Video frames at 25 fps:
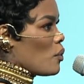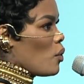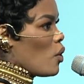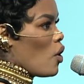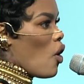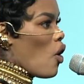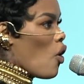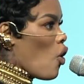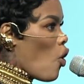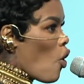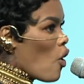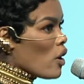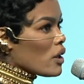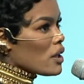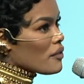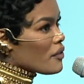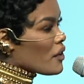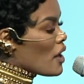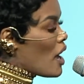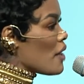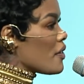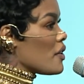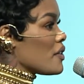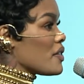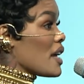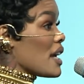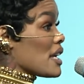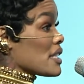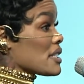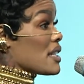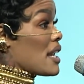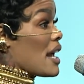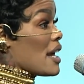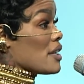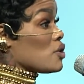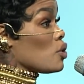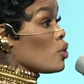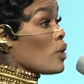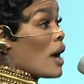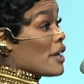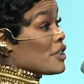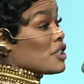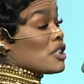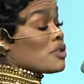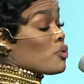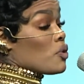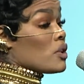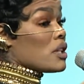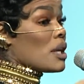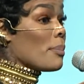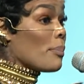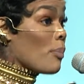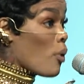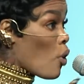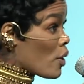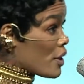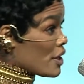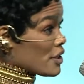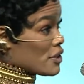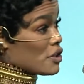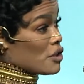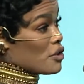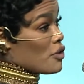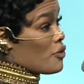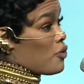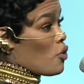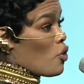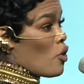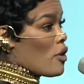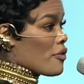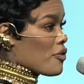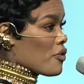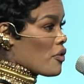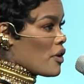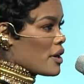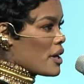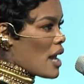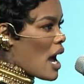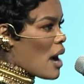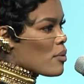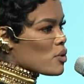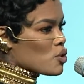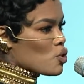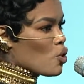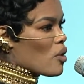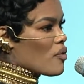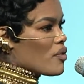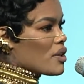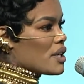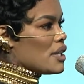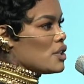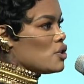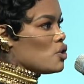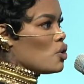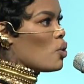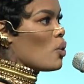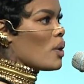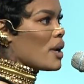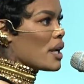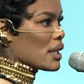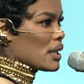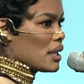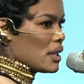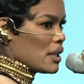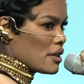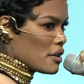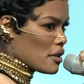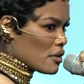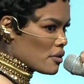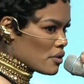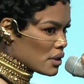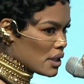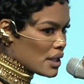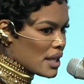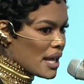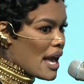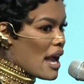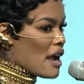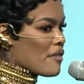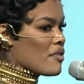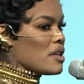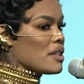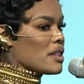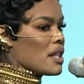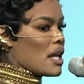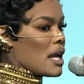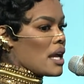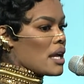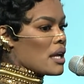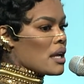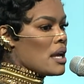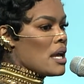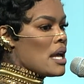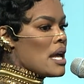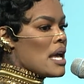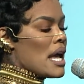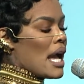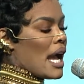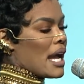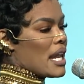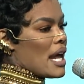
Well, all of the other things that I do, I just really brought it to the forefront. I was already doing literally everything. Yeah.